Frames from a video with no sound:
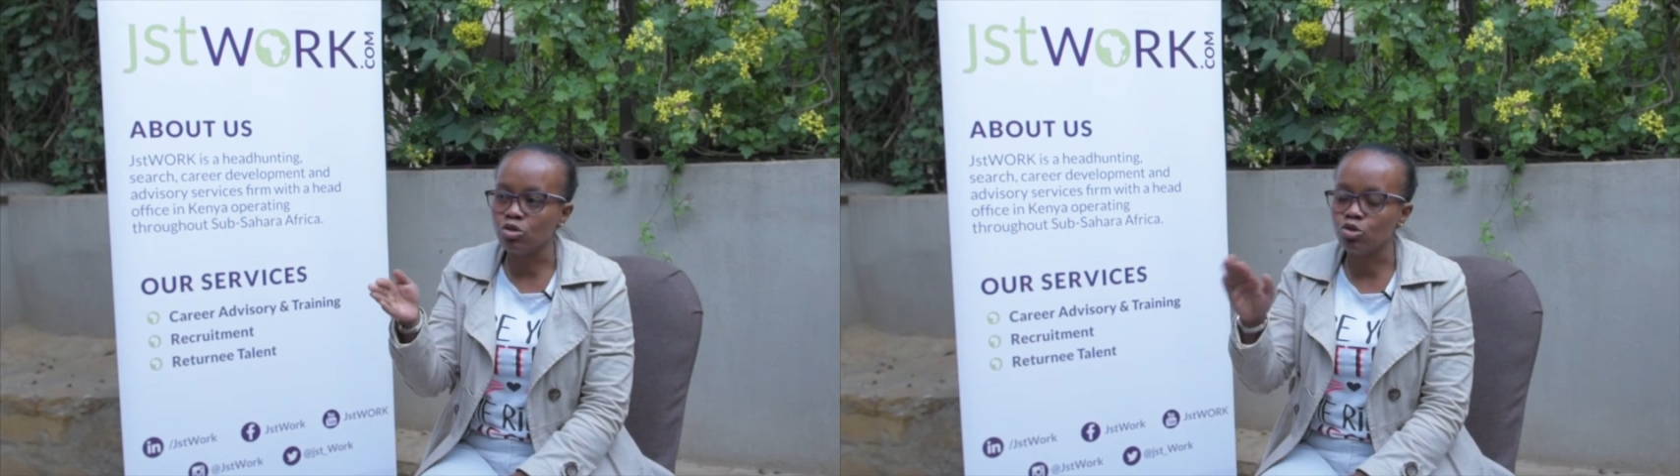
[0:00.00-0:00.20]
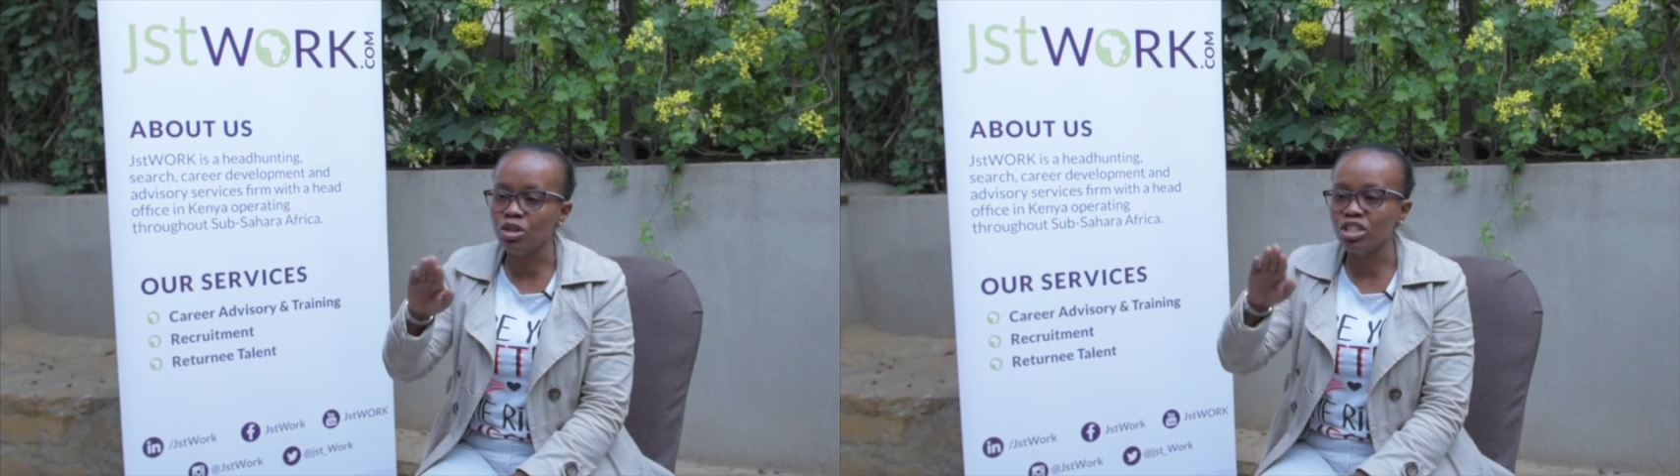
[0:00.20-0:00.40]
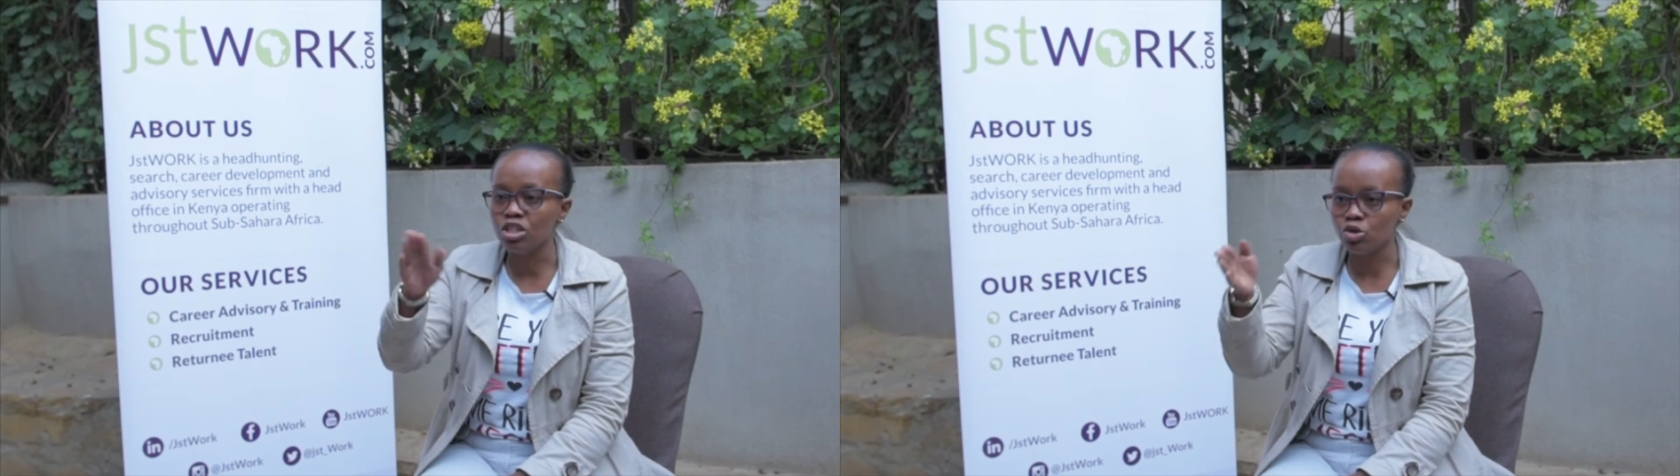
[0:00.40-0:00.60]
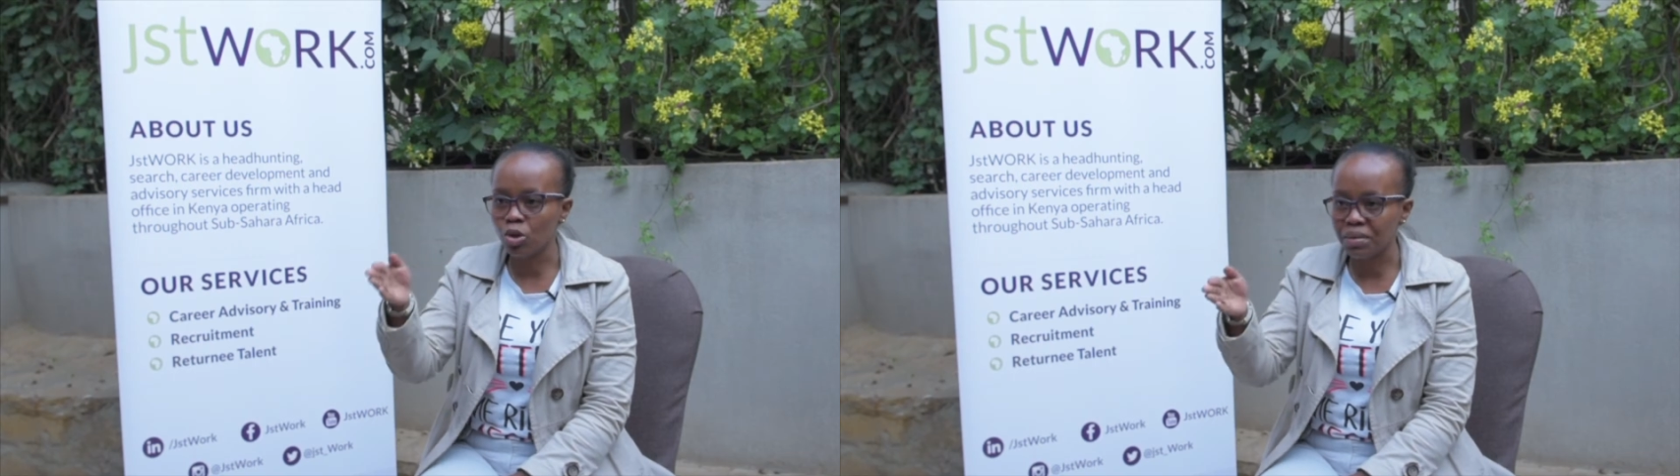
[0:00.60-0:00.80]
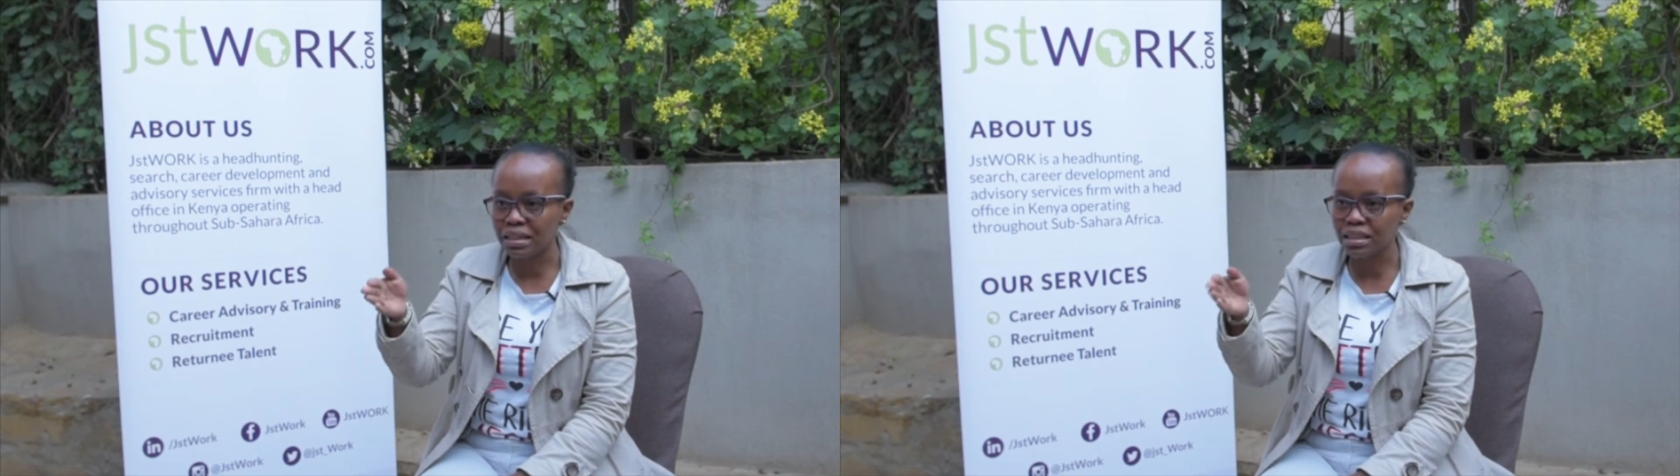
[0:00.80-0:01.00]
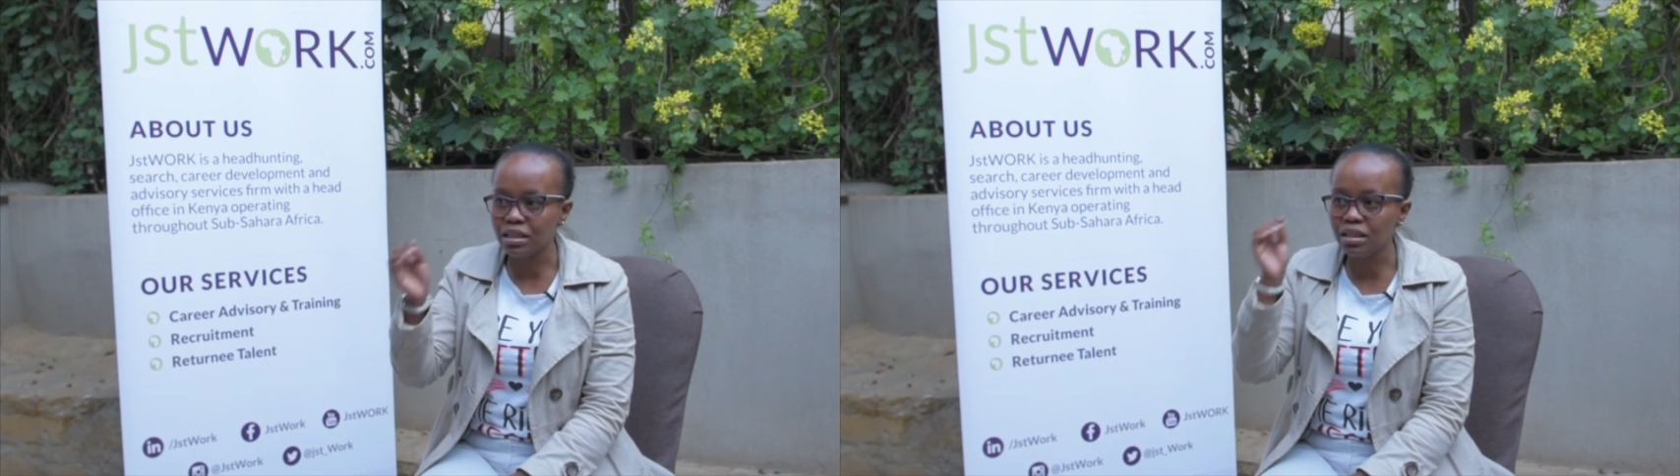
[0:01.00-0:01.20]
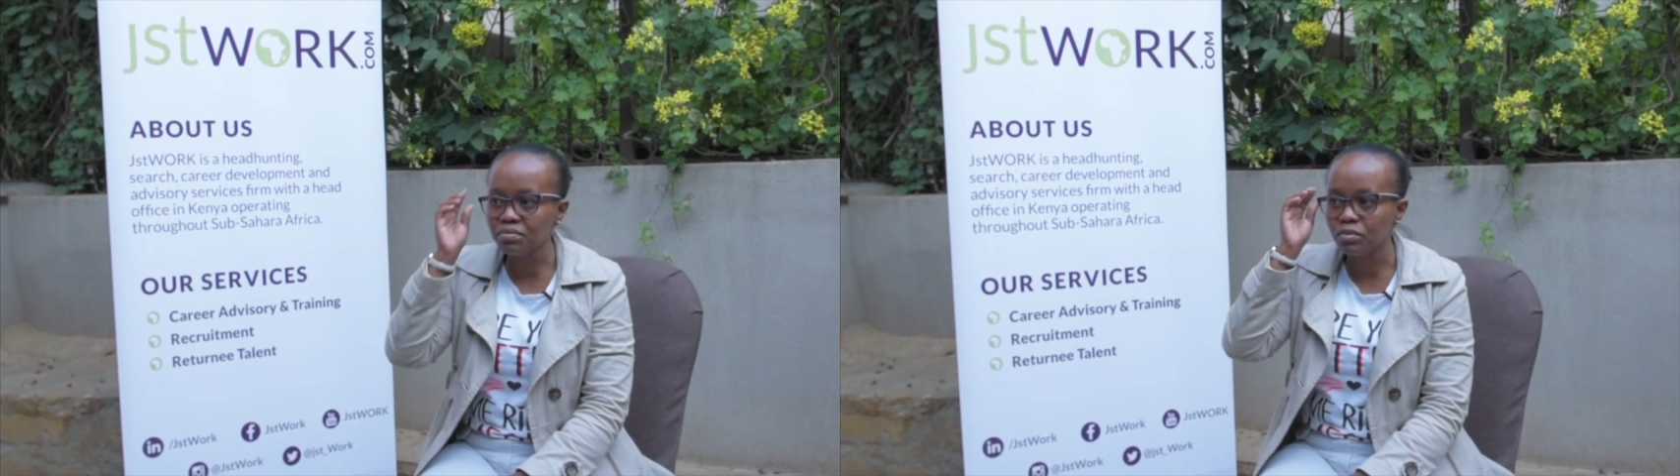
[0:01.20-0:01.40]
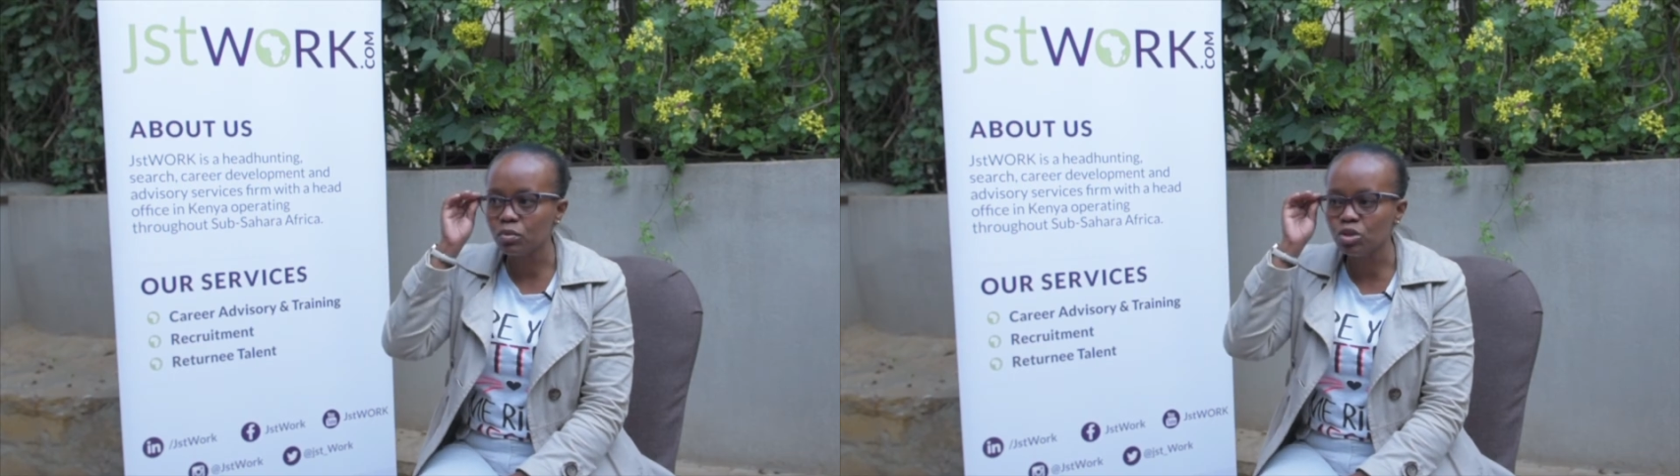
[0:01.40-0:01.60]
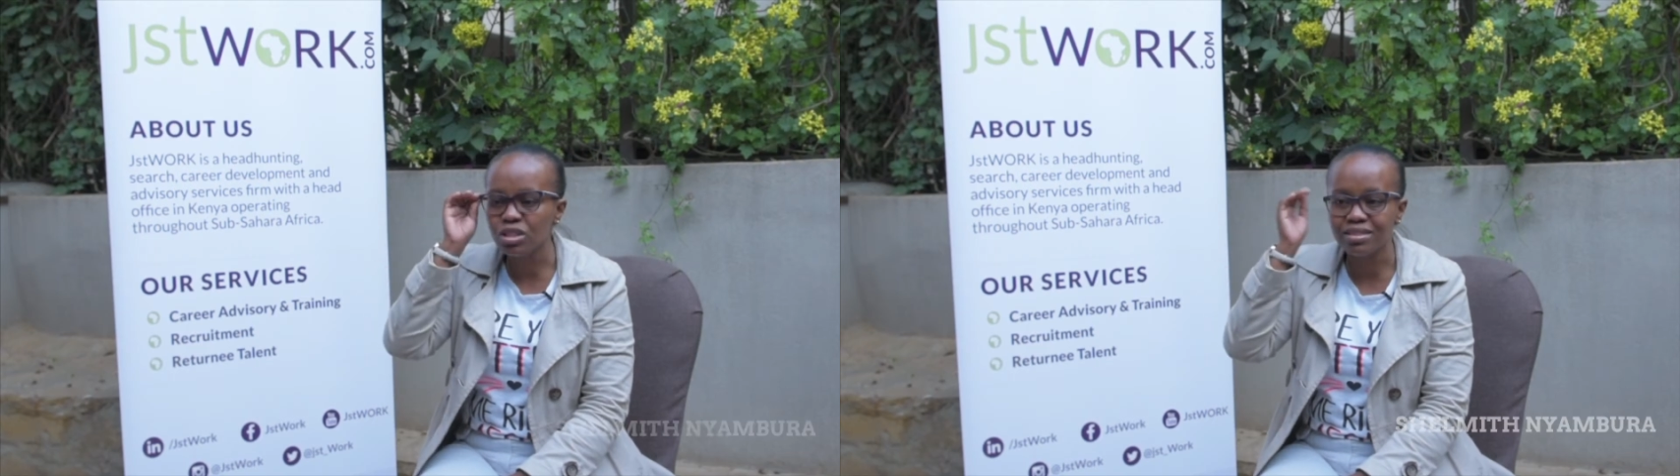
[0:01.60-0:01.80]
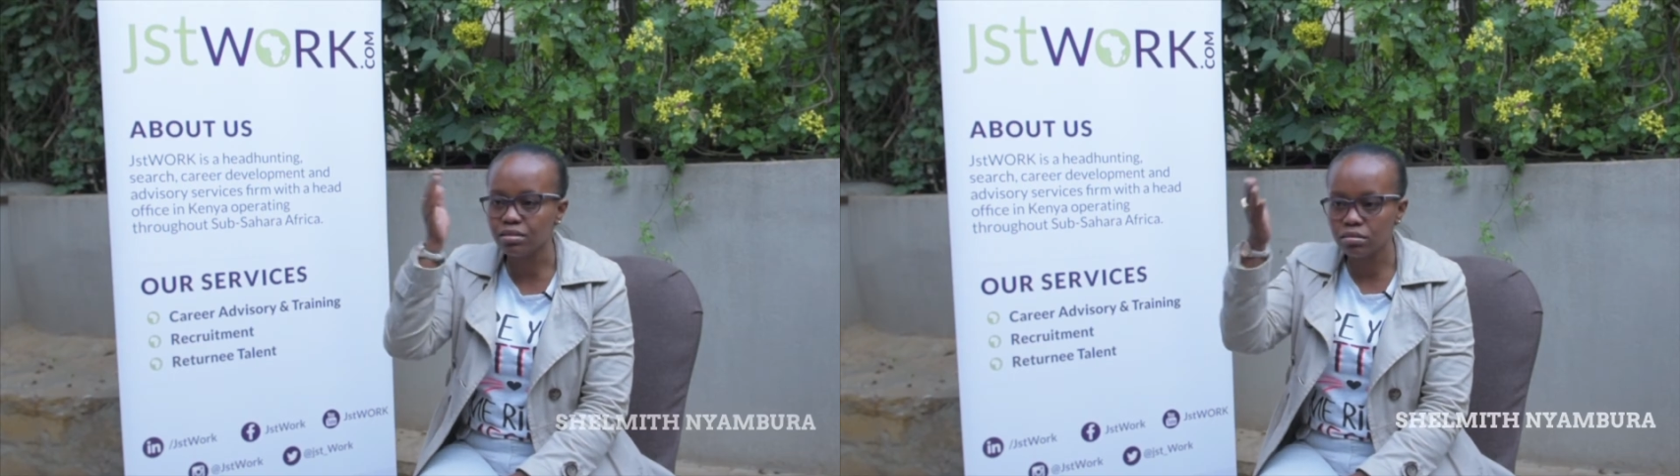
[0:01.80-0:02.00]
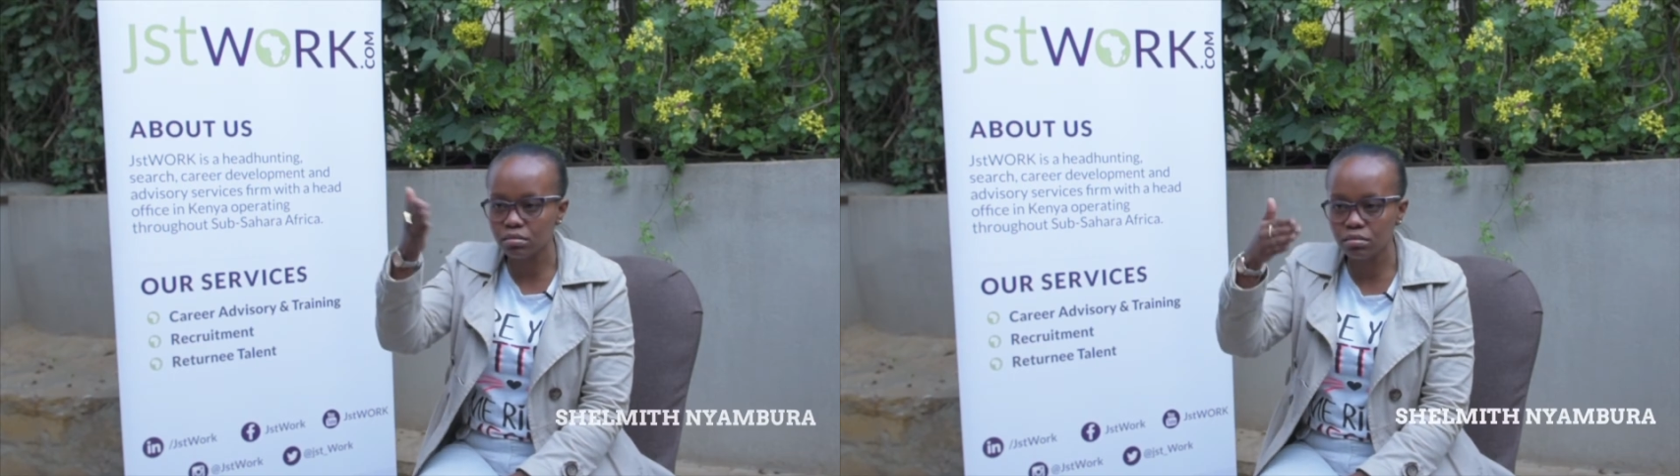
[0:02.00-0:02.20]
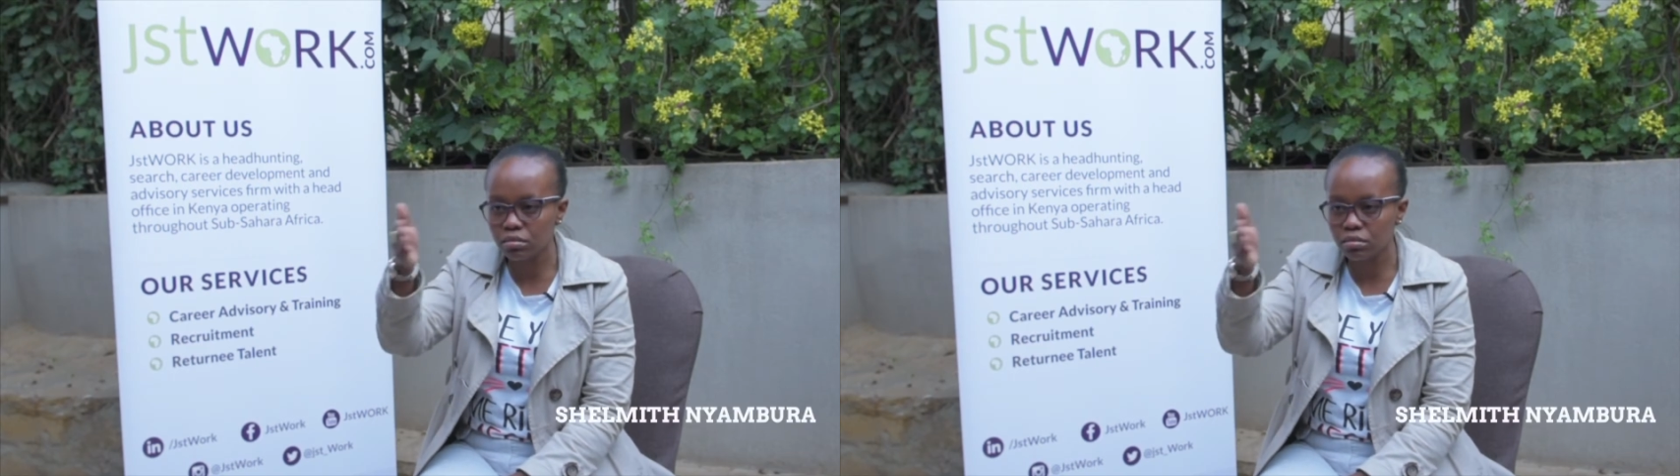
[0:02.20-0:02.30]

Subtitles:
I was doing digital marketing, which is,